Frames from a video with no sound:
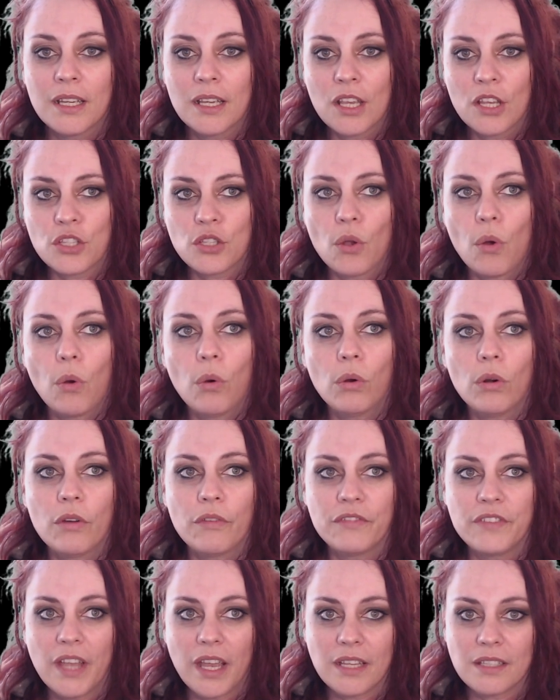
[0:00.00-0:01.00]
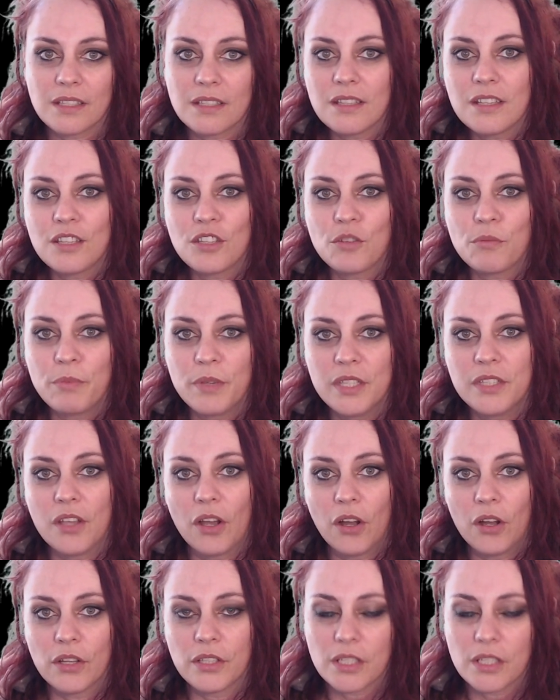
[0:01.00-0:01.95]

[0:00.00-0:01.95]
So all of that need to be done.